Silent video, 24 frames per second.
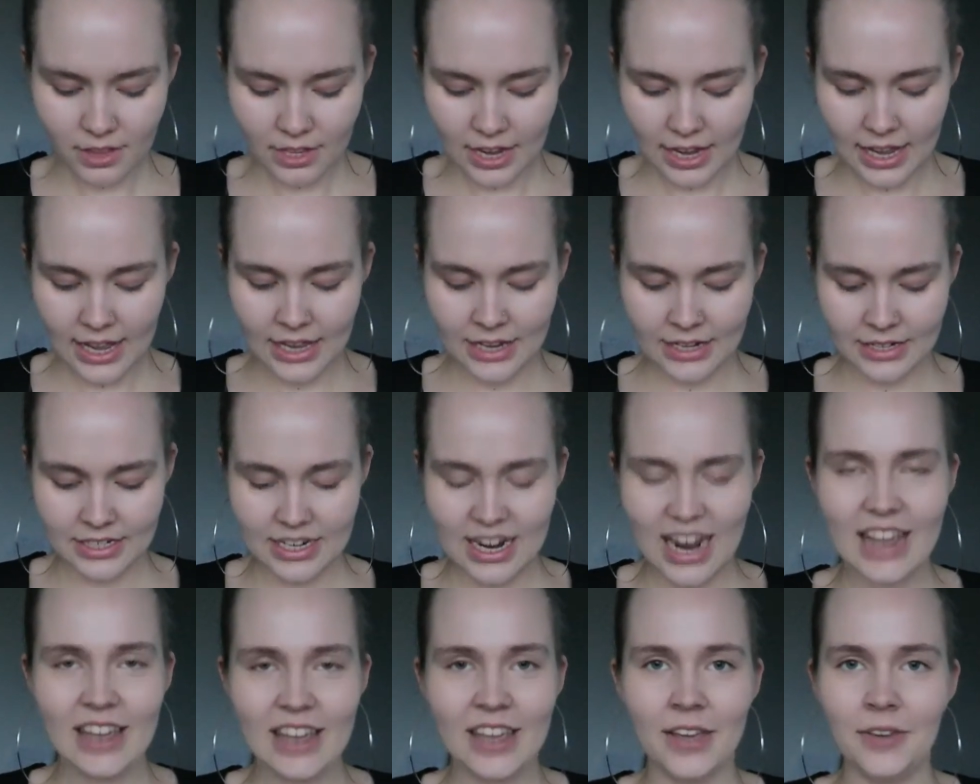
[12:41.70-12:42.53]
And
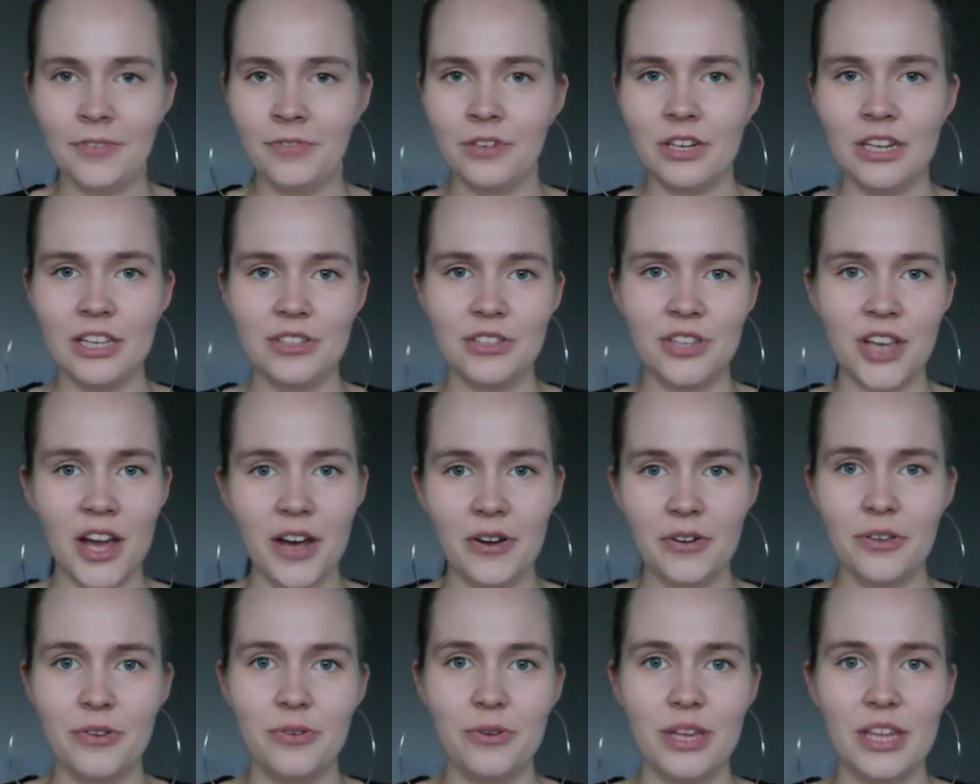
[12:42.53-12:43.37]
I can't really
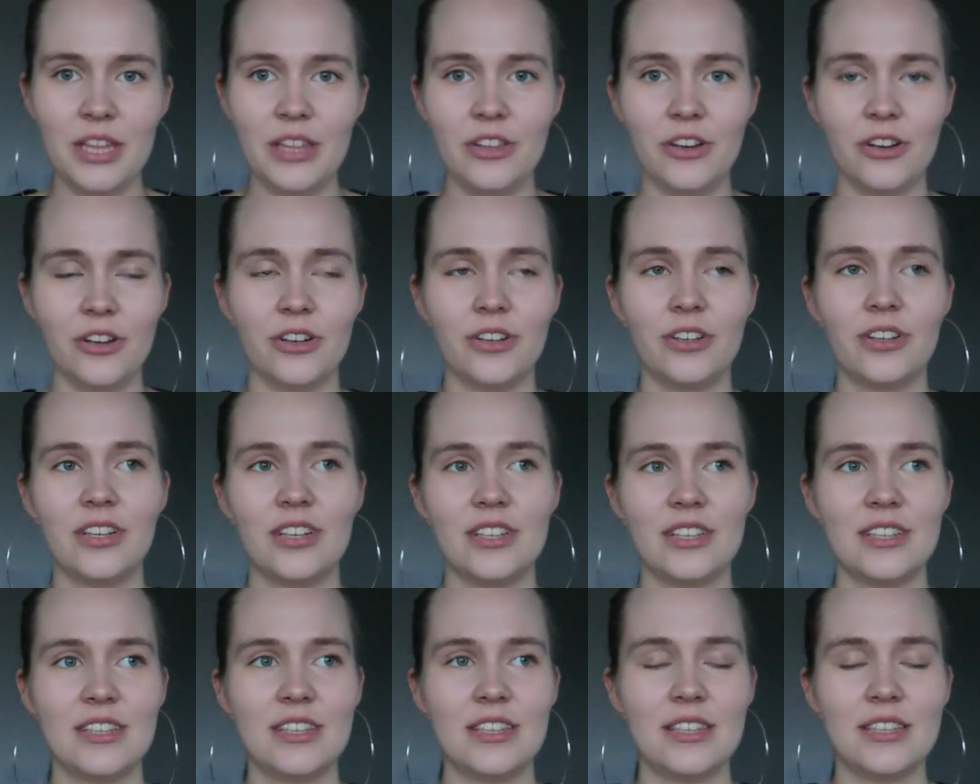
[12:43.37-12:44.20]
tell you either,
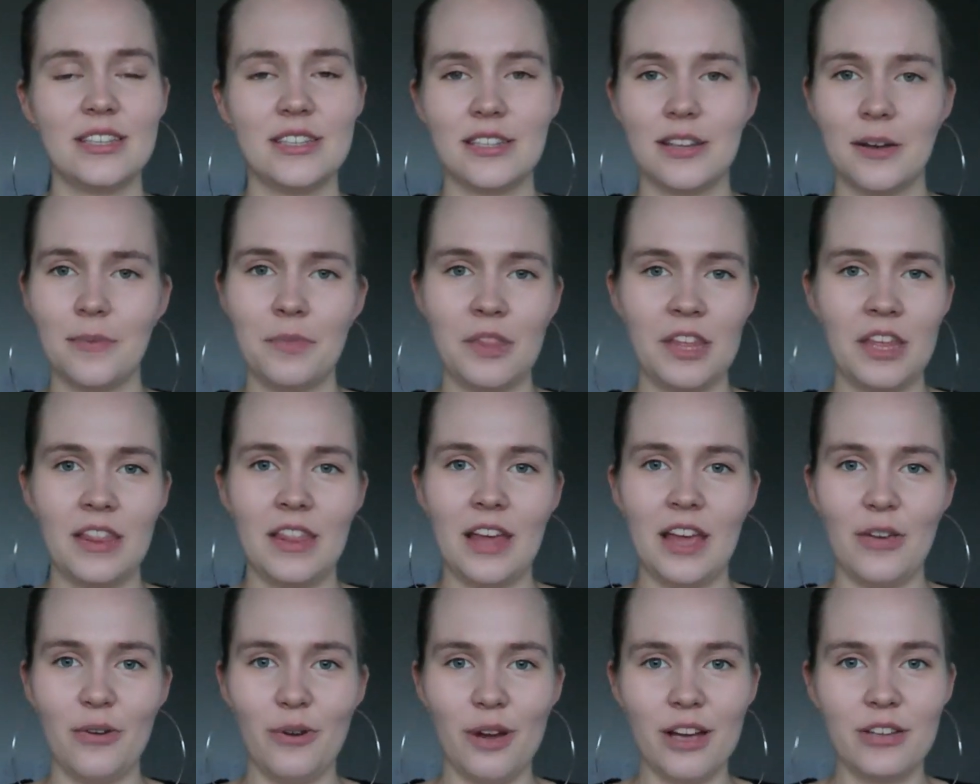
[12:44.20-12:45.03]
because it's something
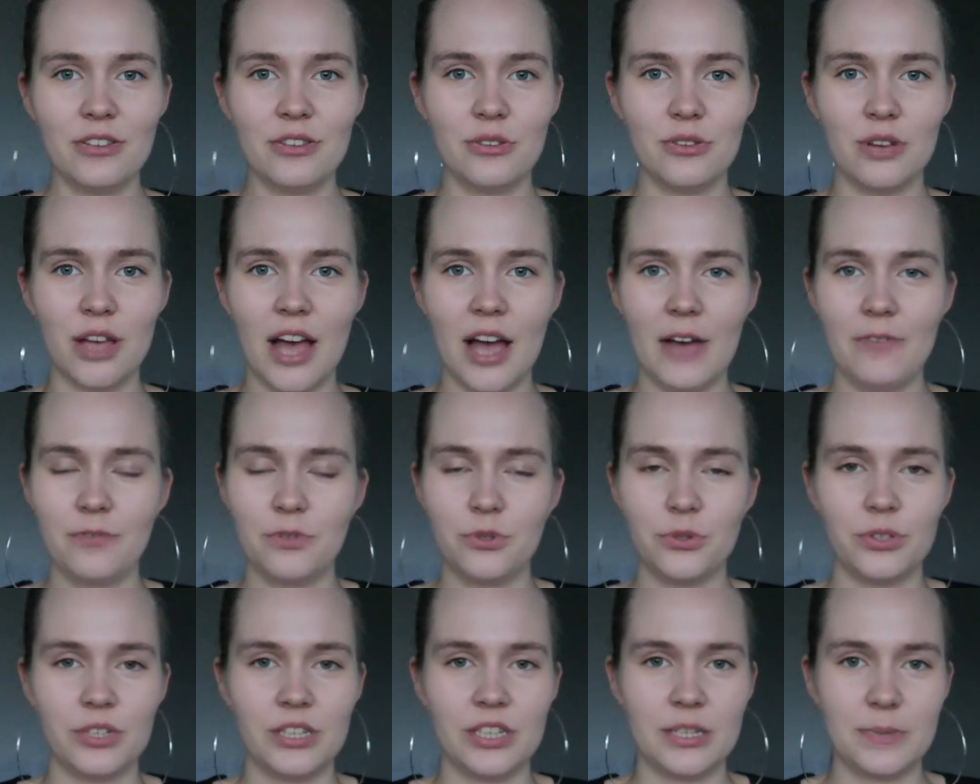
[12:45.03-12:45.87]
that you have
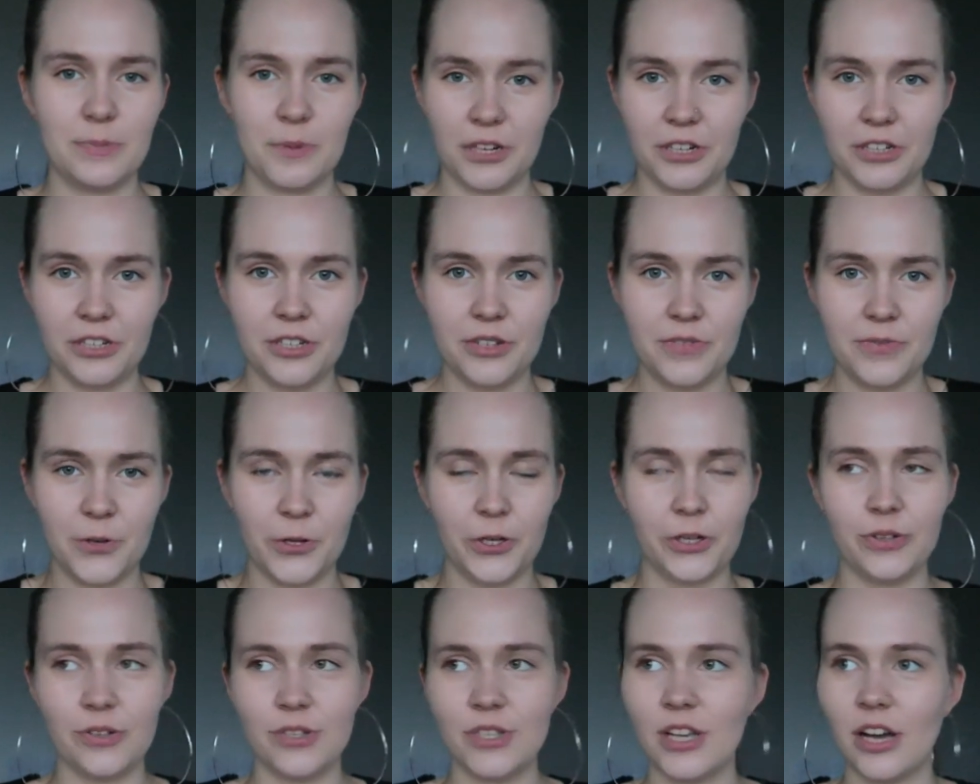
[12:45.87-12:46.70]
to experience for
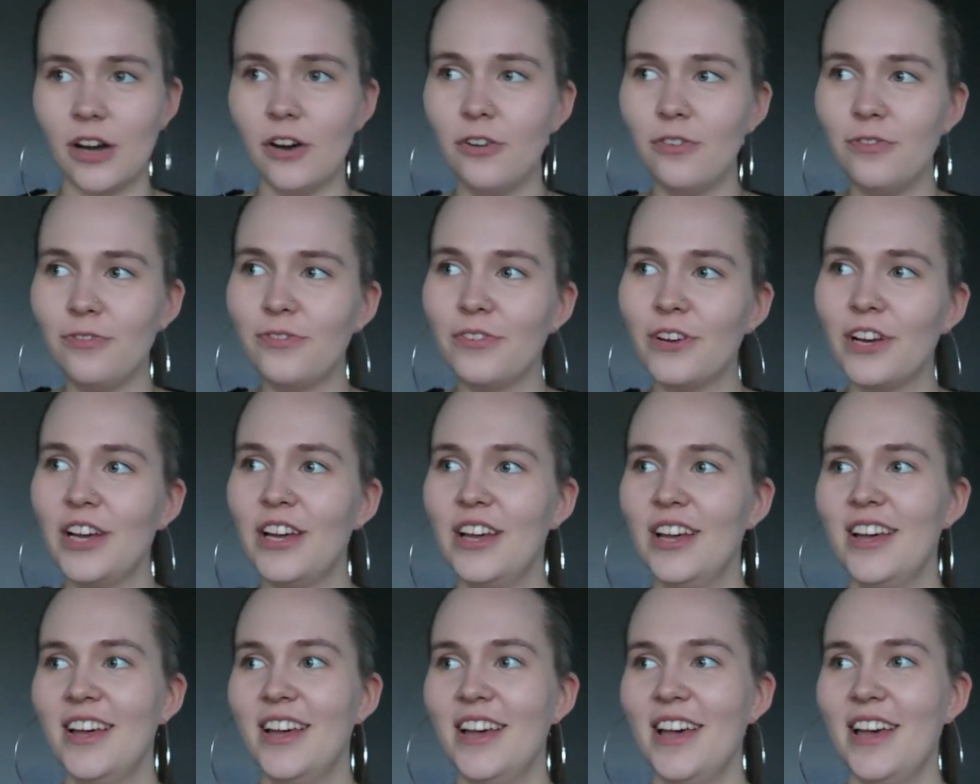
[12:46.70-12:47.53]
yourself.
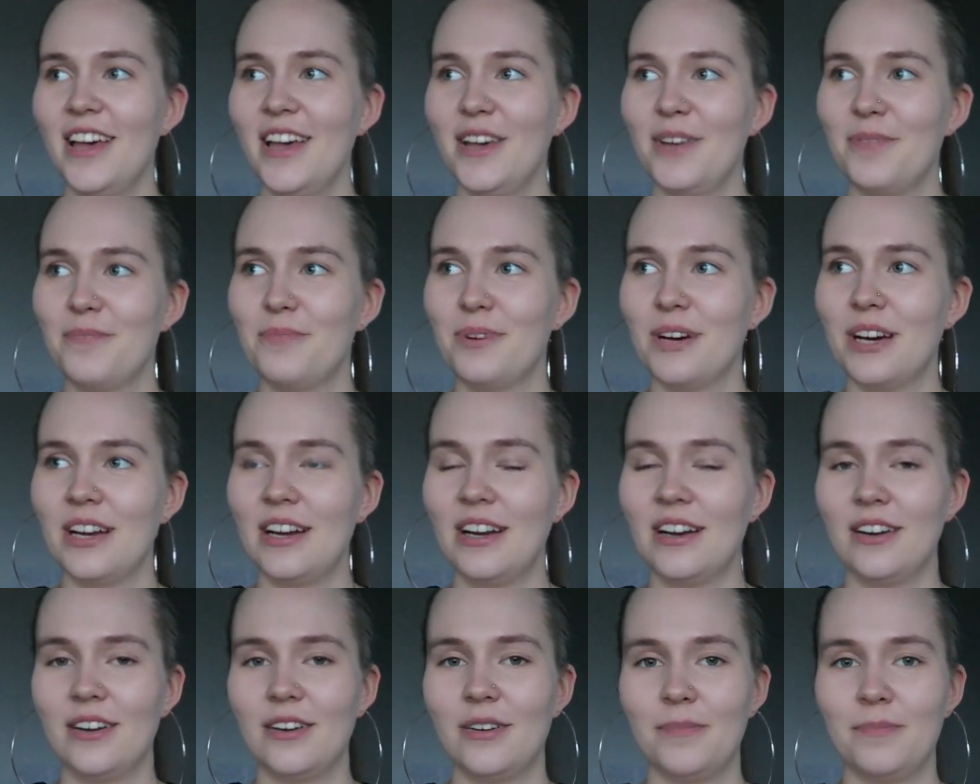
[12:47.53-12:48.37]
But
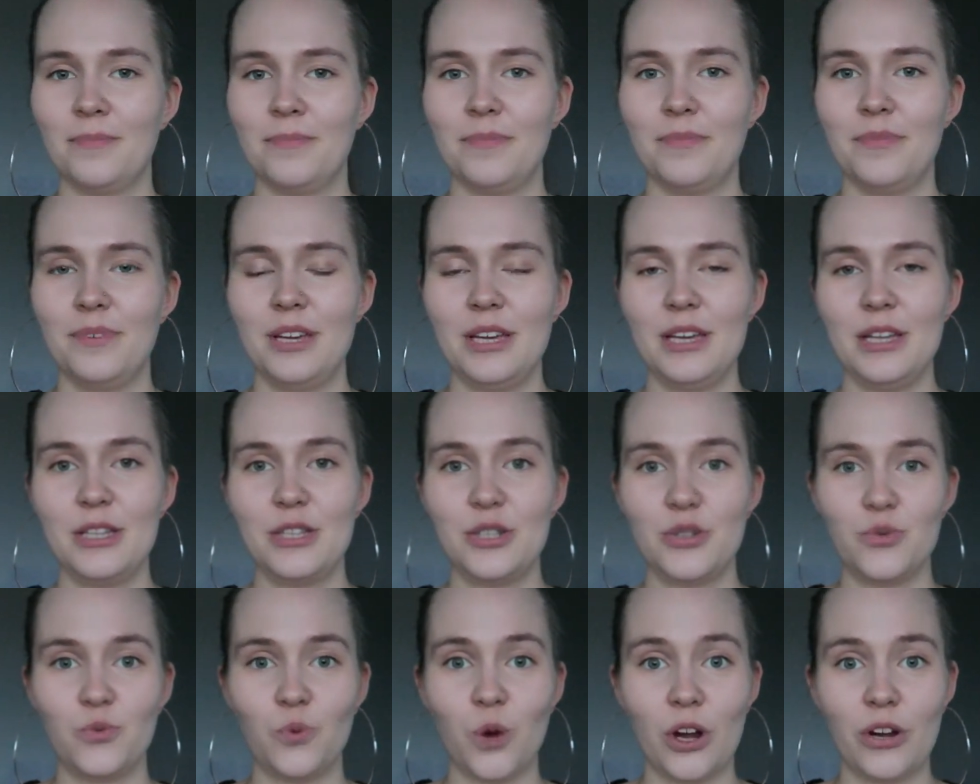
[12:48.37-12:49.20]

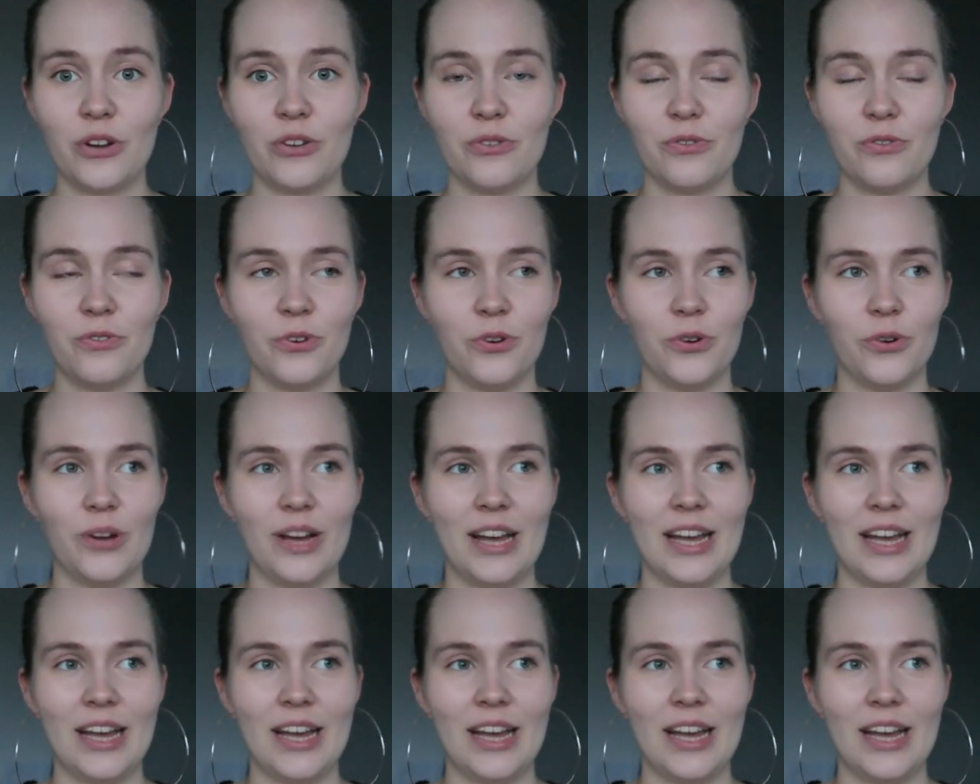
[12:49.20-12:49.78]
it's wonderful.